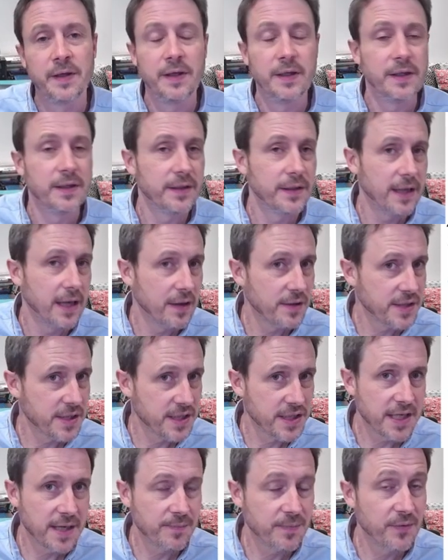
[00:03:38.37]
Now, as I
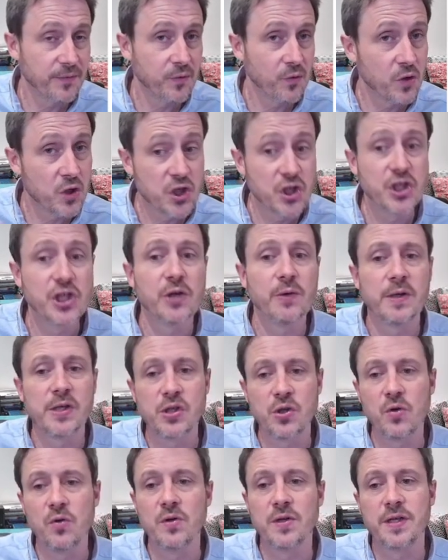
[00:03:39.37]
said before, a Jewish
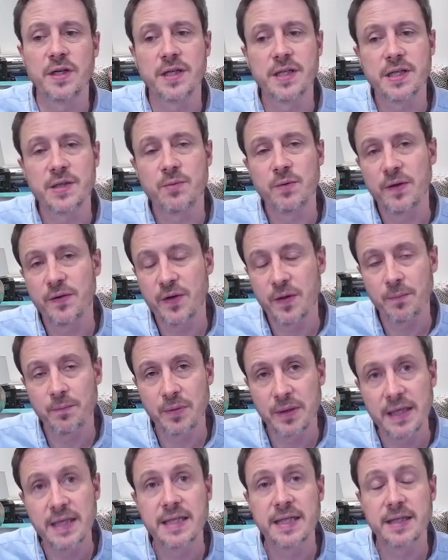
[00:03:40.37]
audience would have
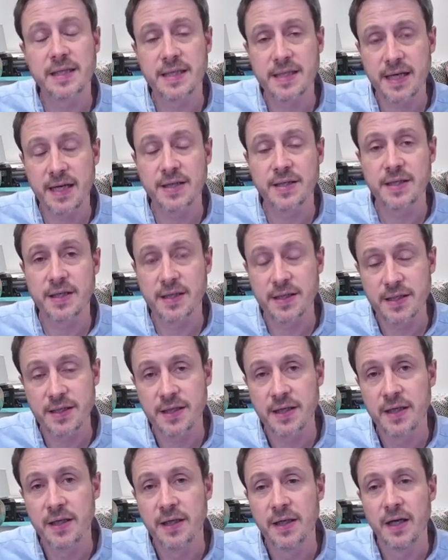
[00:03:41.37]
completed the sentence
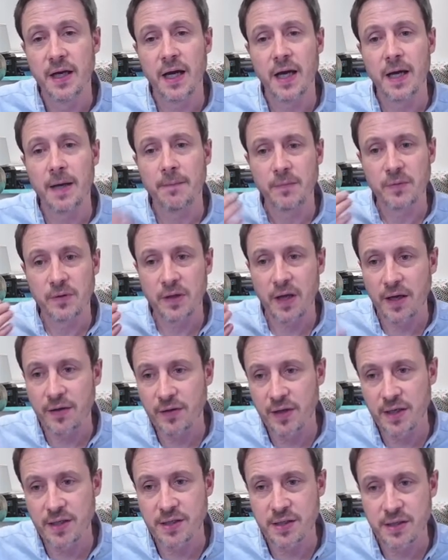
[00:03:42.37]
like
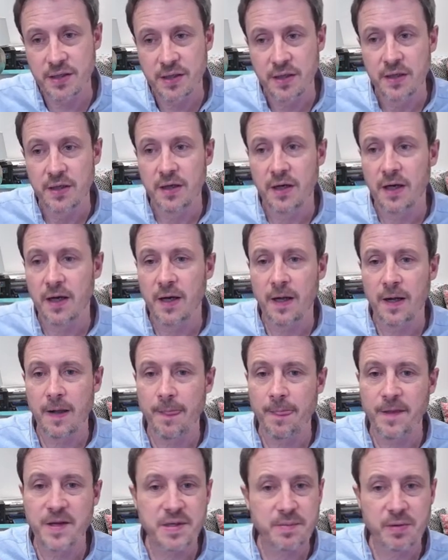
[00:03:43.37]
this.
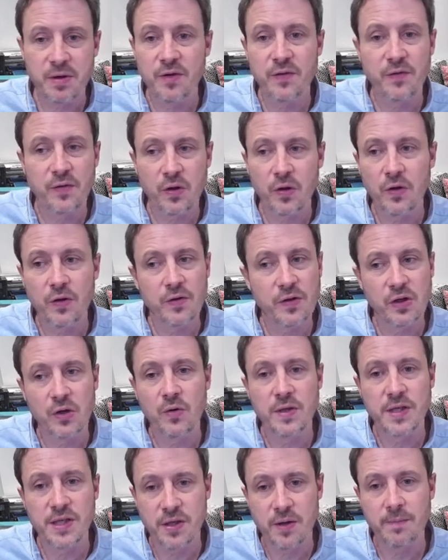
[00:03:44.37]
The Spirit of the
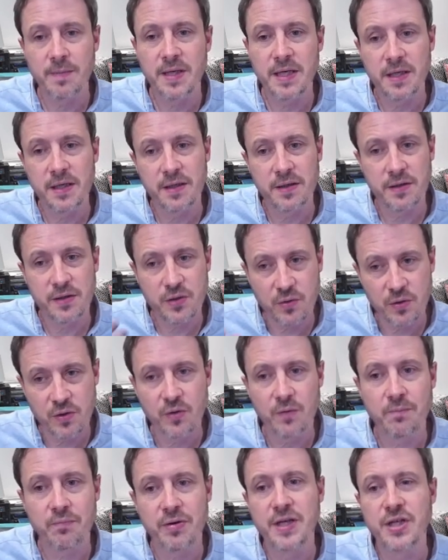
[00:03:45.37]
Lord is on me to
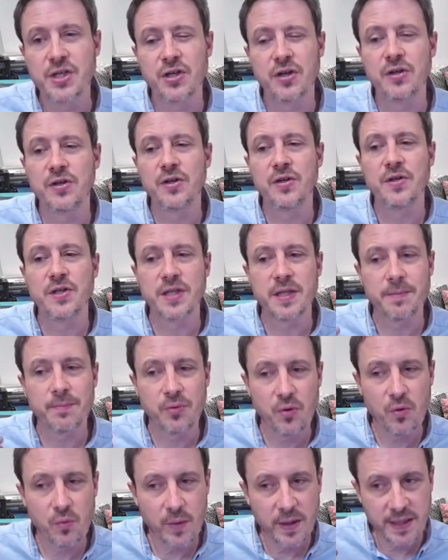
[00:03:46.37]
not preach good news to the
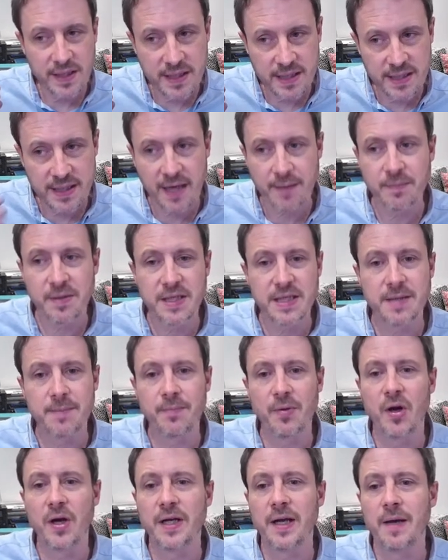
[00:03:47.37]
poor, when he sent me to
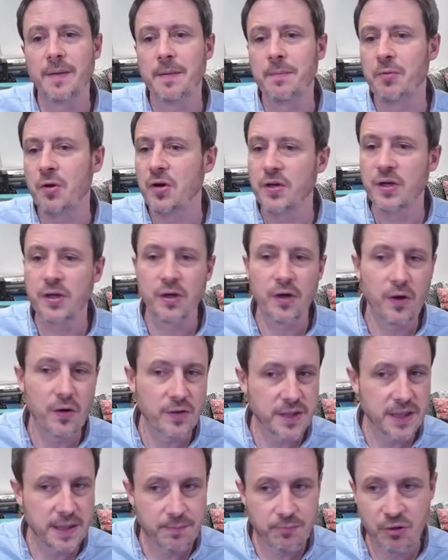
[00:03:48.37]
bind up the
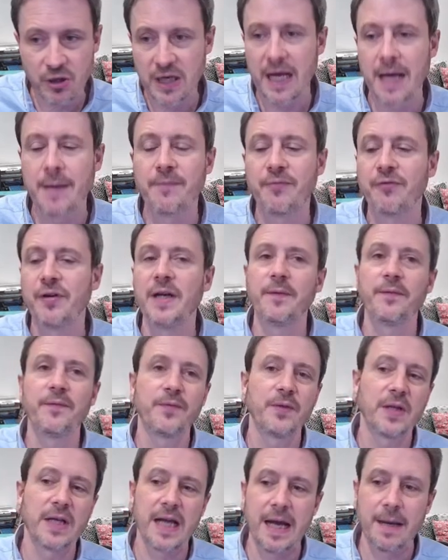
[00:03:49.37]
brokenhearted, proclaim freedom from
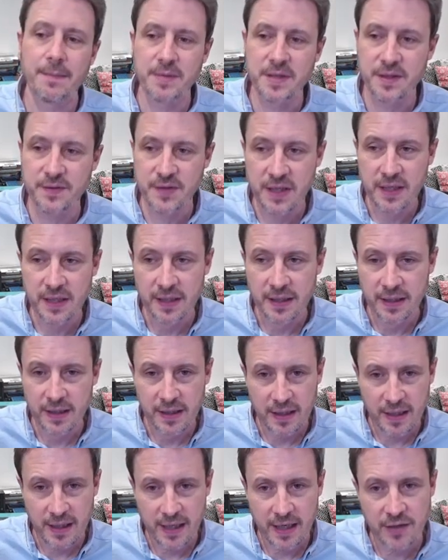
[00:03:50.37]
the captives
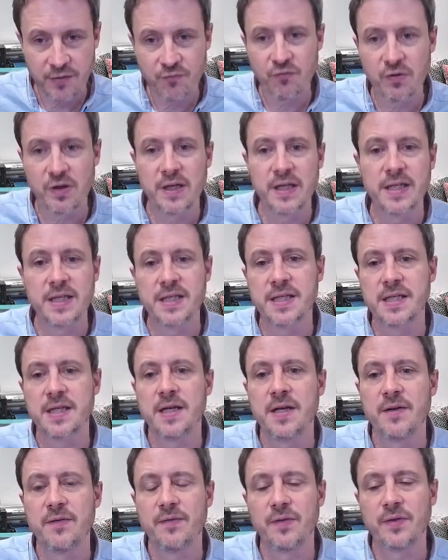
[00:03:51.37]
and release
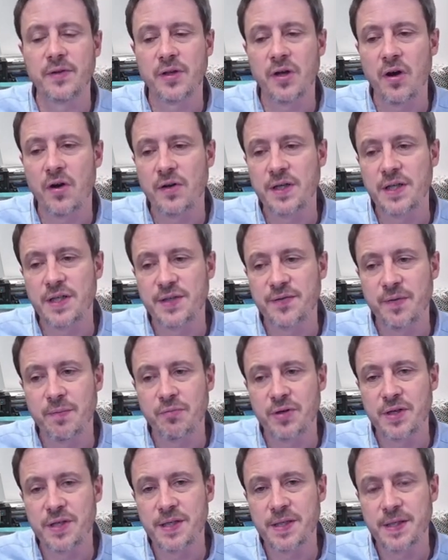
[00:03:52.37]
from darkness for
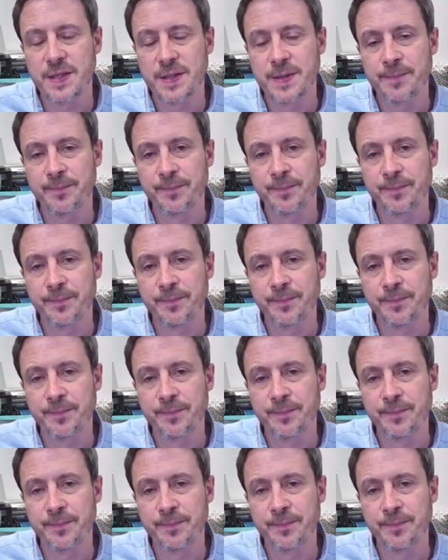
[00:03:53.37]
prisoners.